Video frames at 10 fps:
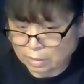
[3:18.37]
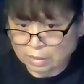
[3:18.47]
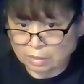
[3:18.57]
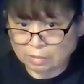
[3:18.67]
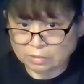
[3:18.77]

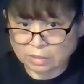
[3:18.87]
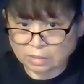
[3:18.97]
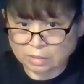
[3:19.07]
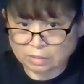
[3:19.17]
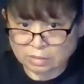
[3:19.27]
Here's the
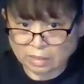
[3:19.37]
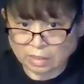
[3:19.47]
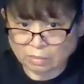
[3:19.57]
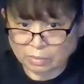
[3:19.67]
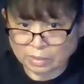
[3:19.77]
little
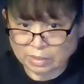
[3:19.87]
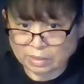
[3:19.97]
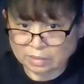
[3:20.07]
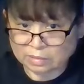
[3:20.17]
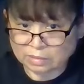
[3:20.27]
yellow one.
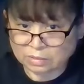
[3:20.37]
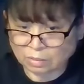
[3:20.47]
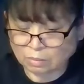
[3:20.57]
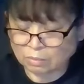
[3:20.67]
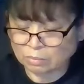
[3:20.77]
He is
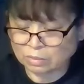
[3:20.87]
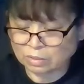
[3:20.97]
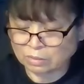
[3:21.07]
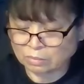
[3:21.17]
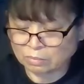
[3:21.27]
so
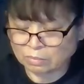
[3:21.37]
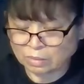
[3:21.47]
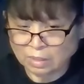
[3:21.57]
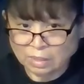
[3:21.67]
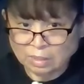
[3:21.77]
cute.
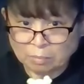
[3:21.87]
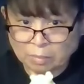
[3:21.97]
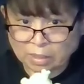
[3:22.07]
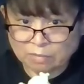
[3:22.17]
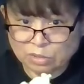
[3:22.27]

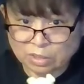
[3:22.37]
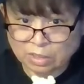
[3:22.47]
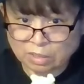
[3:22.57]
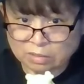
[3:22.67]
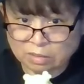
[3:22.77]
Made of
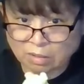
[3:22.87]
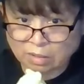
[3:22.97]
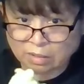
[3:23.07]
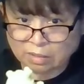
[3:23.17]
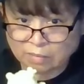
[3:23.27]
Chanel
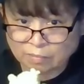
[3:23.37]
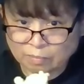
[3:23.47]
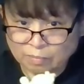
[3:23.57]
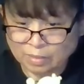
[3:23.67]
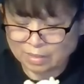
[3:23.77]
yarn,
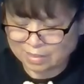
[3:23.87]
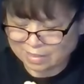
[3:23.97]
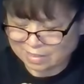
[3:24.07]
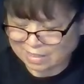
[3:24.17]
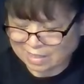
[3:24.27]

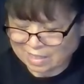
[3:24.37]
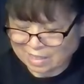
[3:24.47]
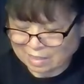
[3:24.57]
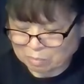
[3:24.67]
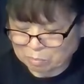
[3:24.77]

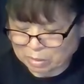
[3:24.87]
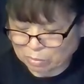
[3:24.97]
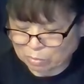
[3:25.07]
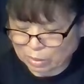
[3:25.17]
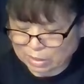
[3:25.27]
but
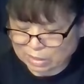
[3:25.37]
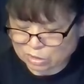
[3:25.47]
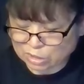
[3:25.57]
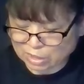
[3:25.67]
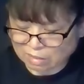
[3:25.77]
acrylic
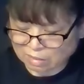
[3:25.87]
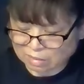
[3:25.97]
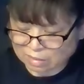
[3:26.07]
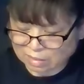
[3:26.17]
shell.